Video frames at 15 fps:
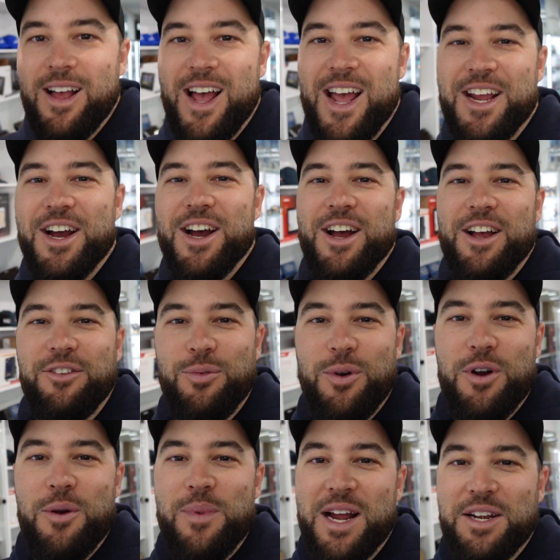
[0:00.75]
Hey guys,
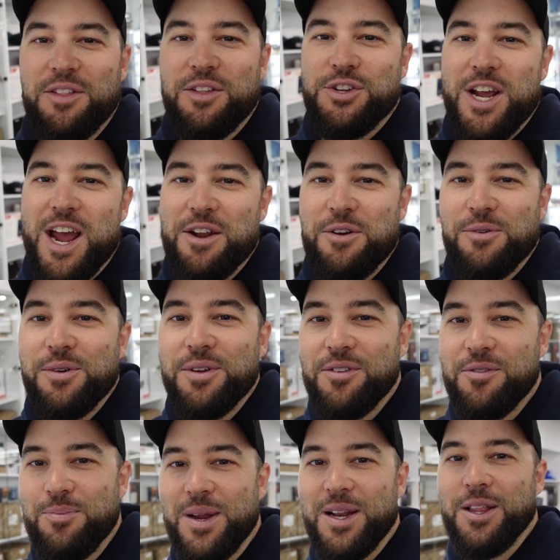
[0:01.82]
welcome back to the channel.
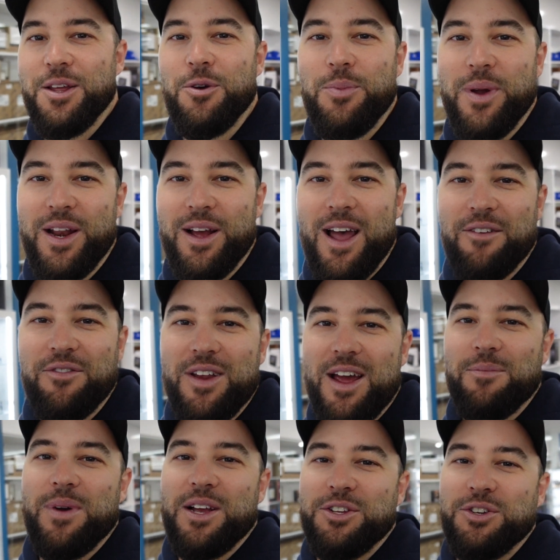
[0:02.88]
It's been a little bit, I haven't
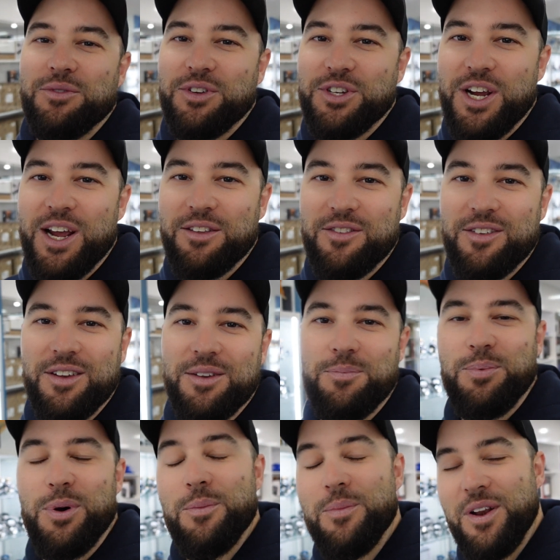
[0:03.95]
had much of a chance to
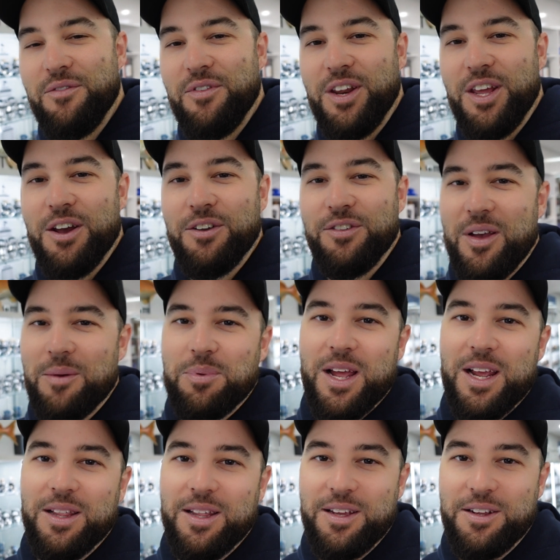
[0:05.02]
put many videos up
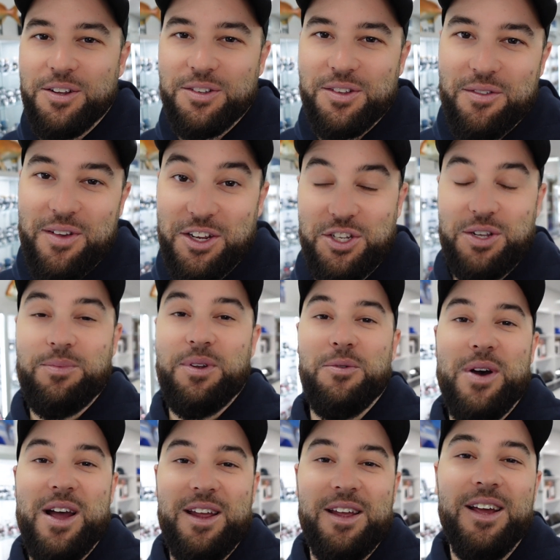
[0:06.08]
lately because I've actually been
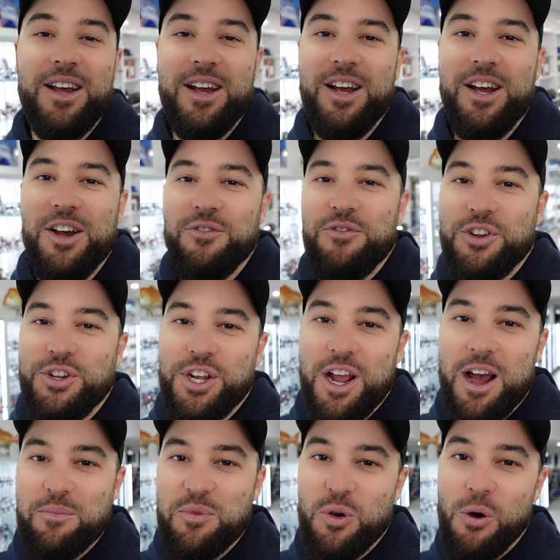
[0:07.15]
away fishing
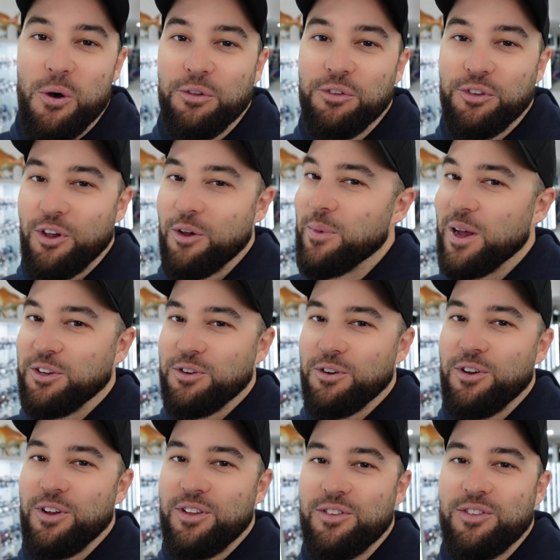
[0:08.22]
up north, so make
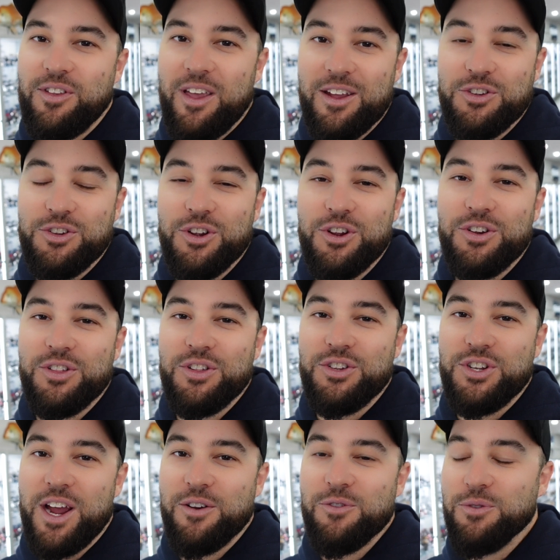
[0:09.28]
sure you stay tuned to the
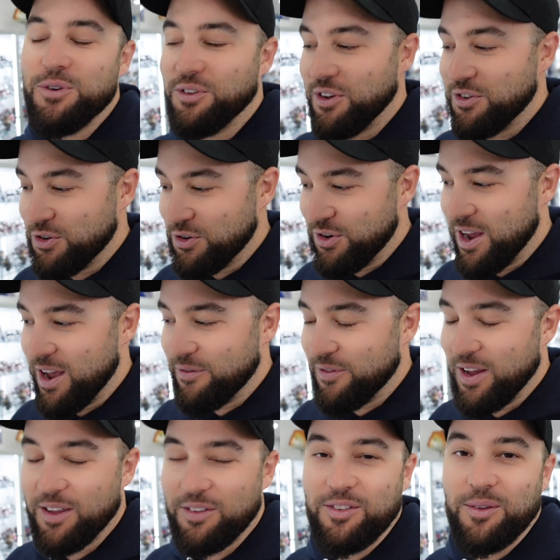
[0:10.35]
channel because I do
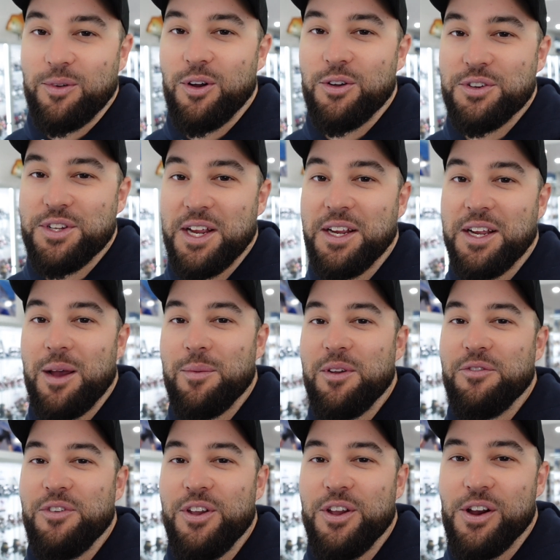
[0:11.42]
have some content coming for you